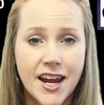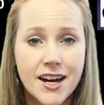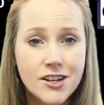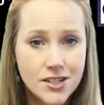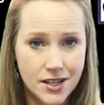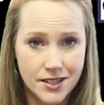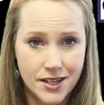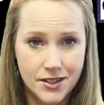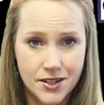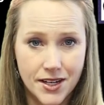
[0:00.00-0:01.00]
Aaron, on the
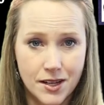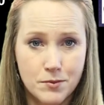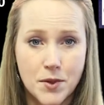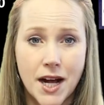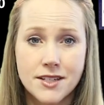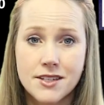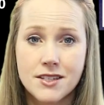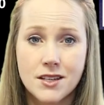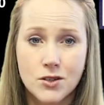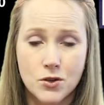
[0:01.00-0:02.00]
other hand,
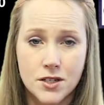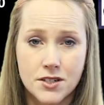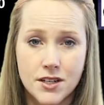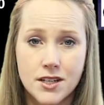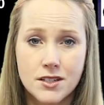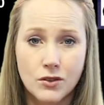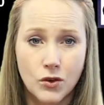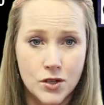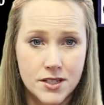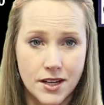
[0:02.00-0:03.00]
passes the torch to his
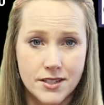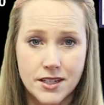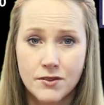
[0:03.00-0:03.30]
4 sons,